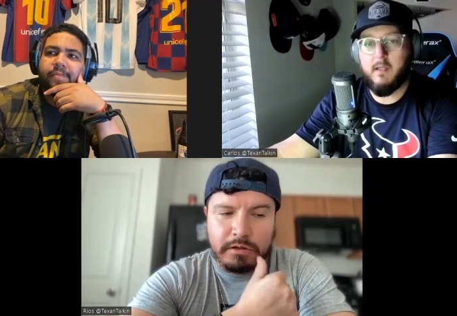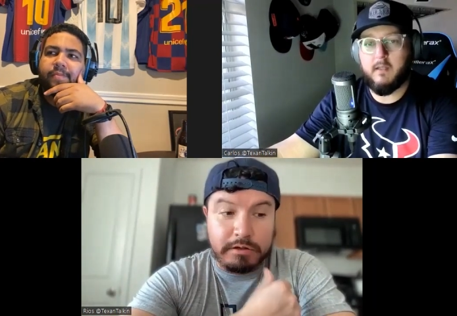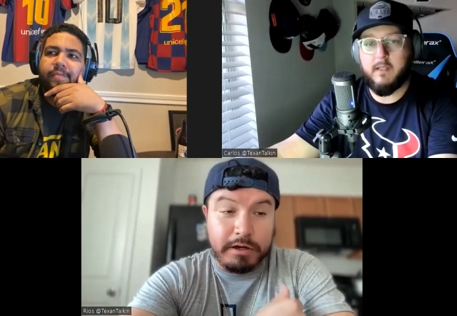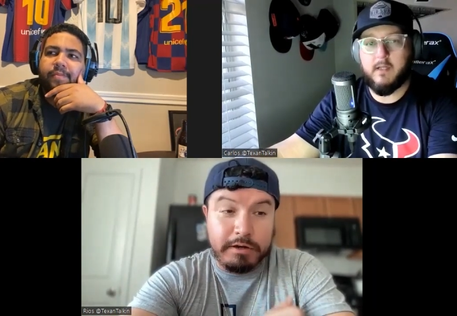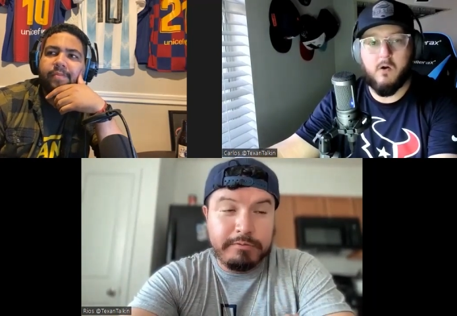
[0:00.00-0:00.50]

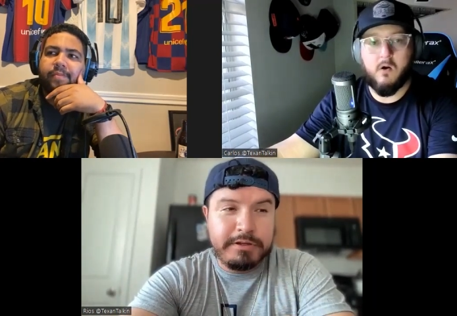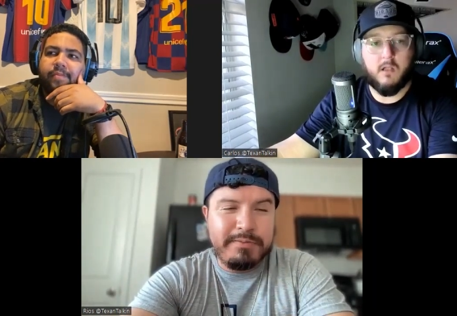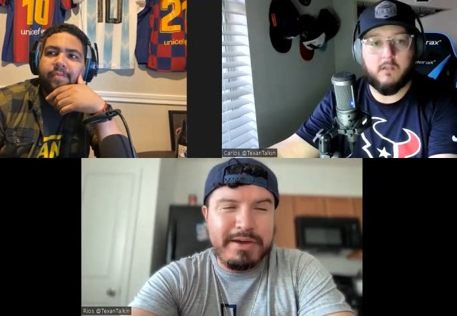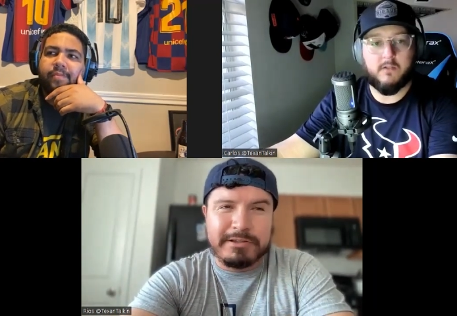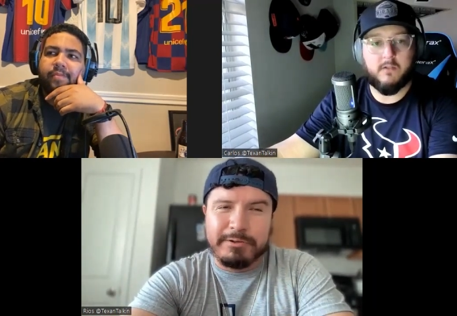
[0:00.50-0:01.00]
Speaker 1: Yeah. Nico
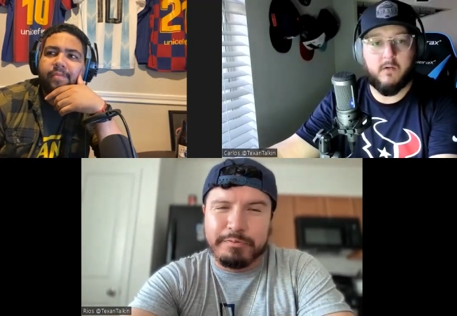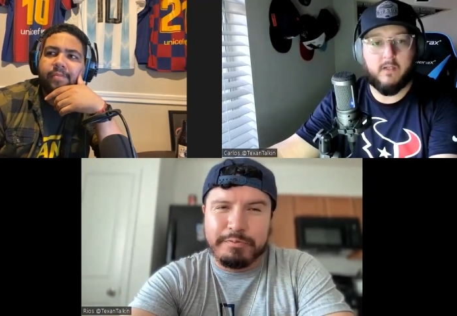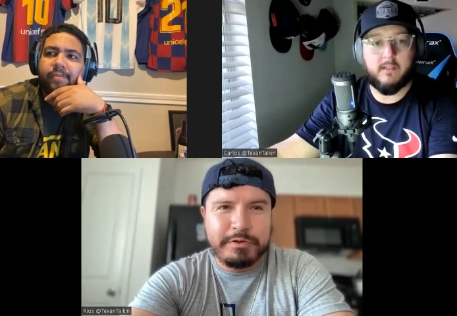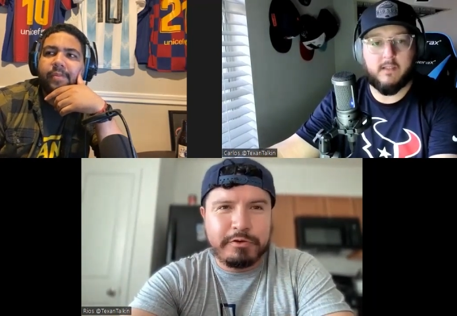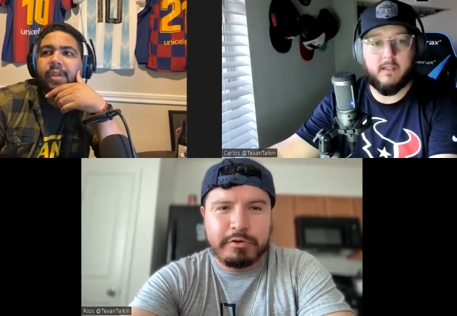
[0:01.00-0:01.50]
Collins
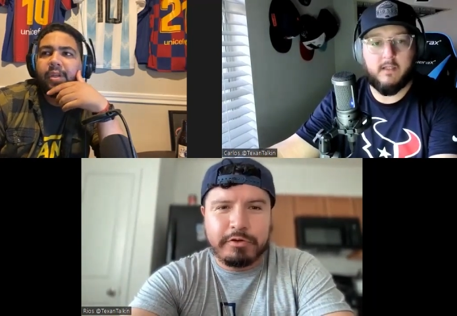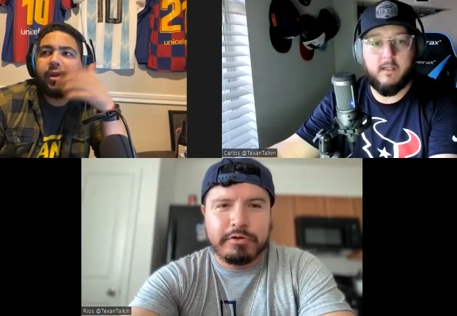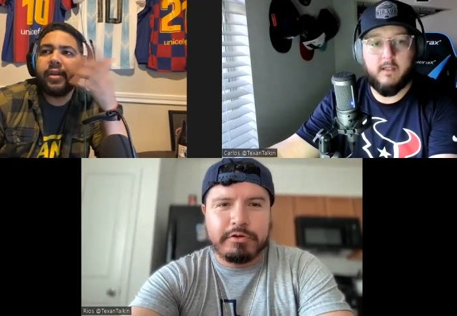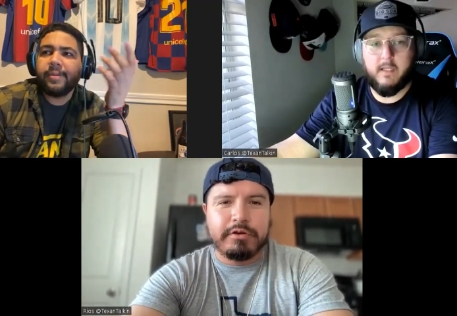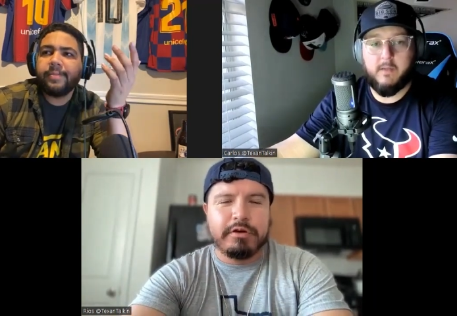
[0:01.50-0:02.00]
showed exactly.
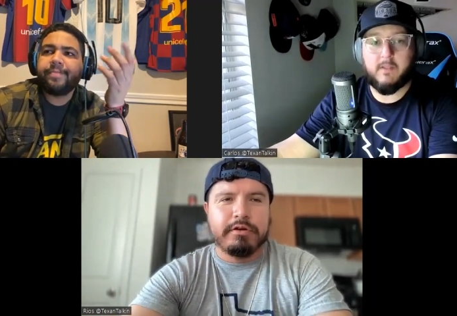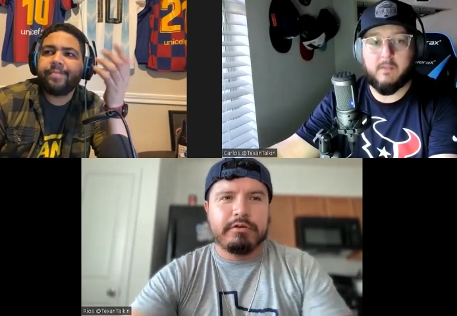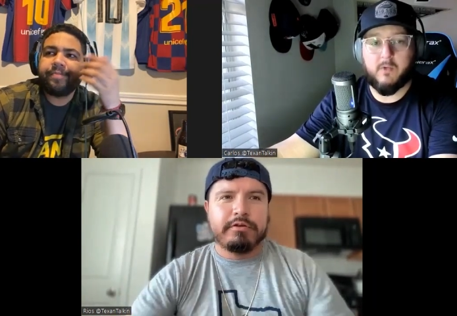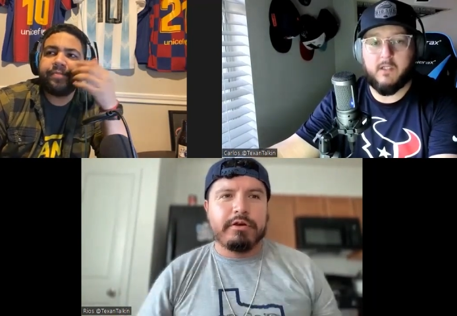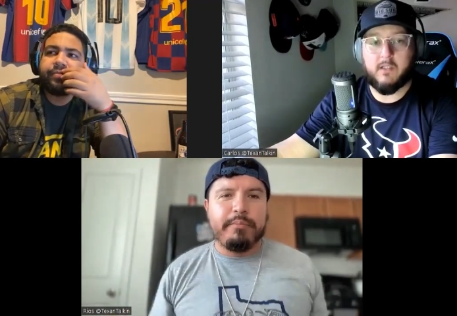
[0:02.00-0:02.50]
He
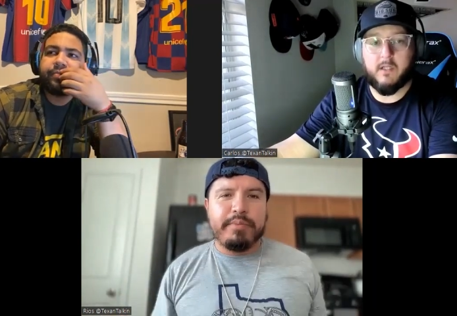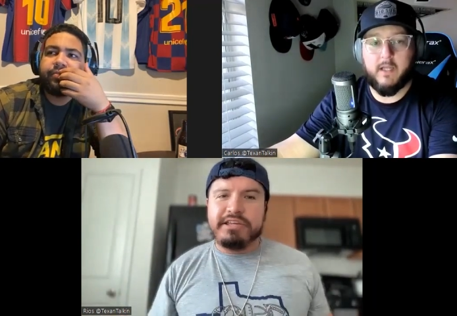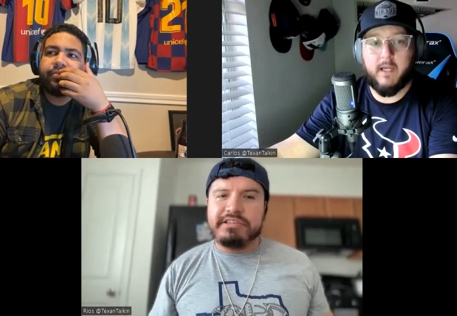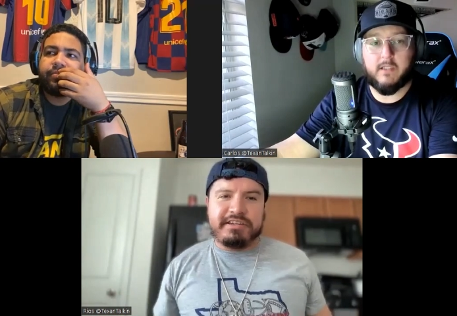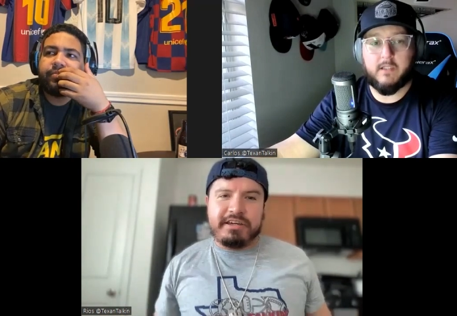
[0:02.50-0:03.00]
made some really
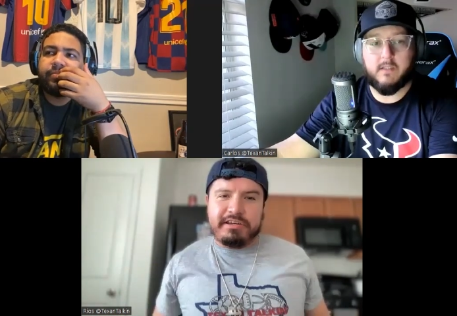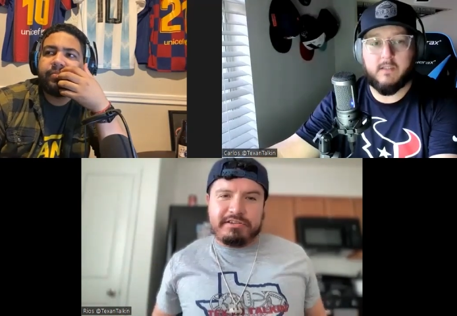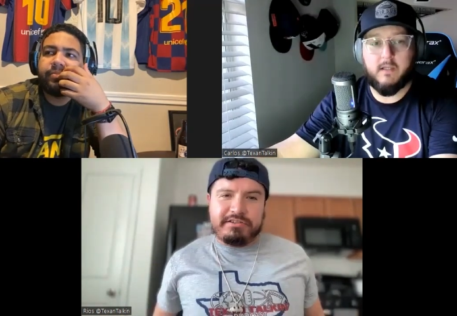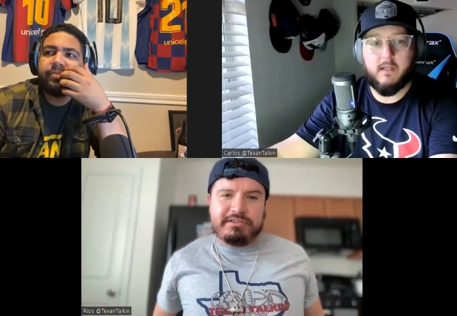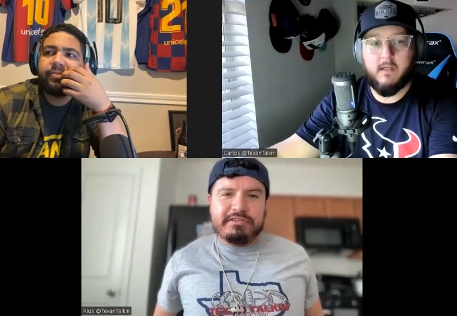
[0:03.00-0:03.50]
good
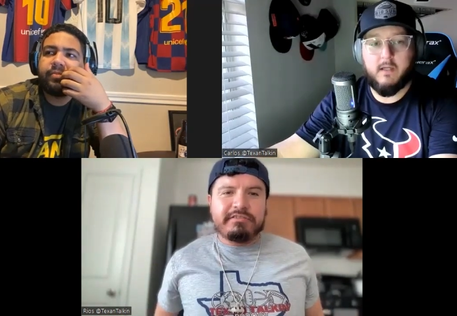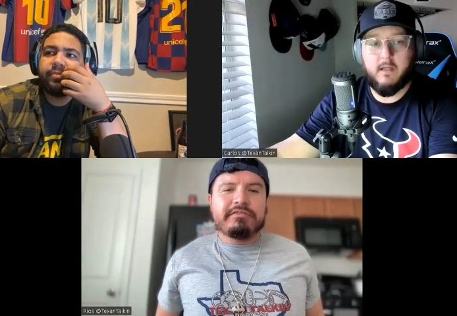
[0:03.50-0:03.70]
catches.